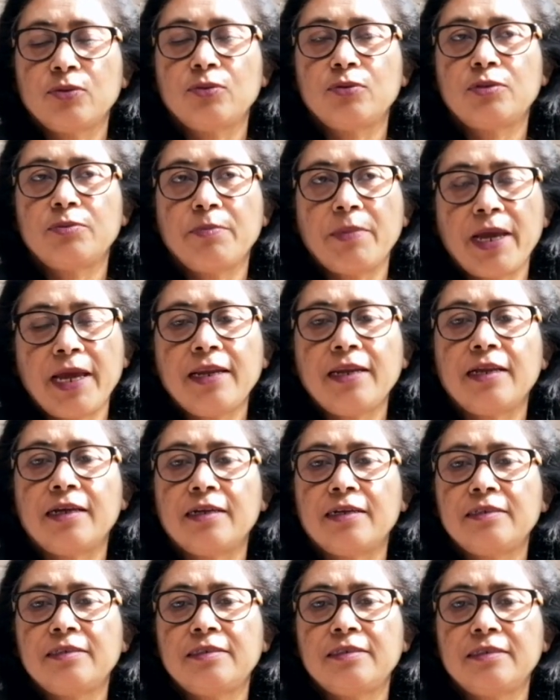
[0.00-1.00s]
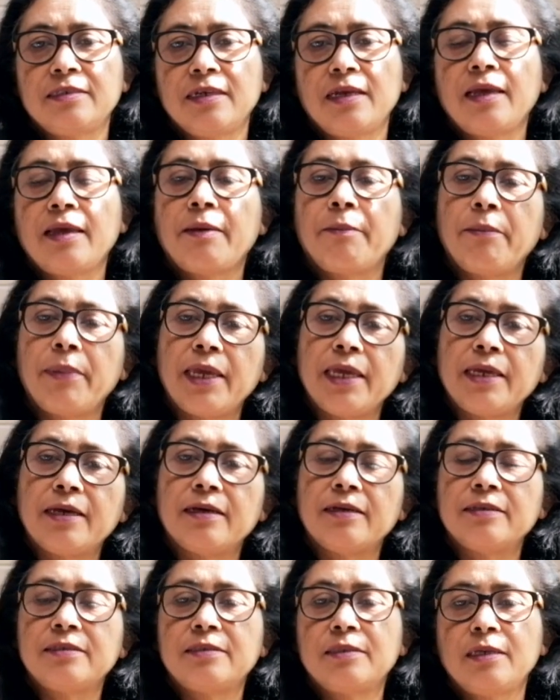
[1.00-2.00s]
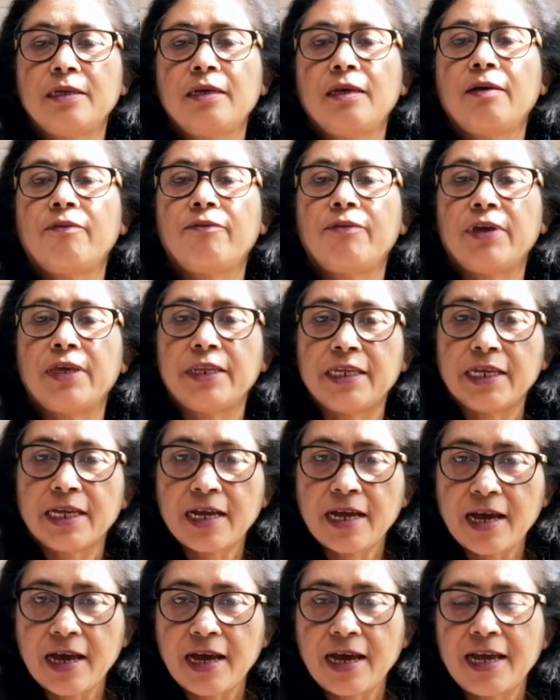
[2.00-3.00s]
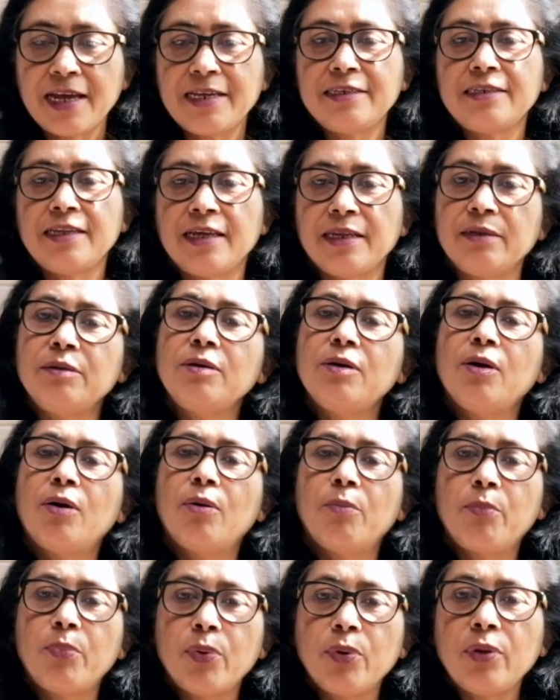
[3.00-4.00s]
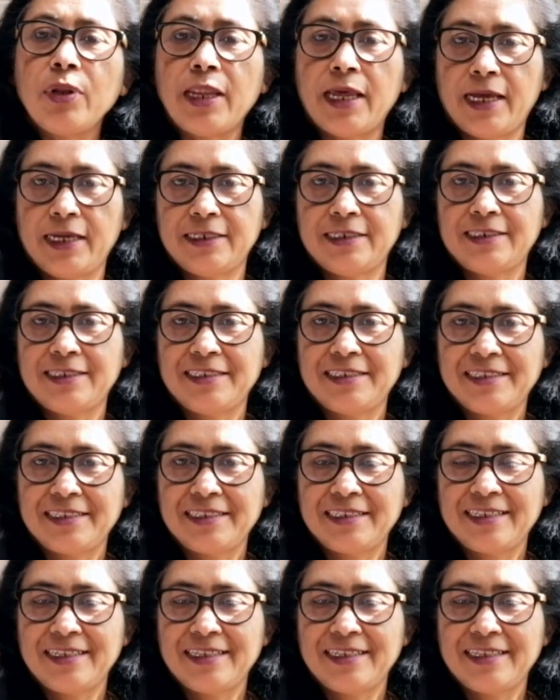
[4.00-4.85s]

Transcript: Those manners make us very kind and polite,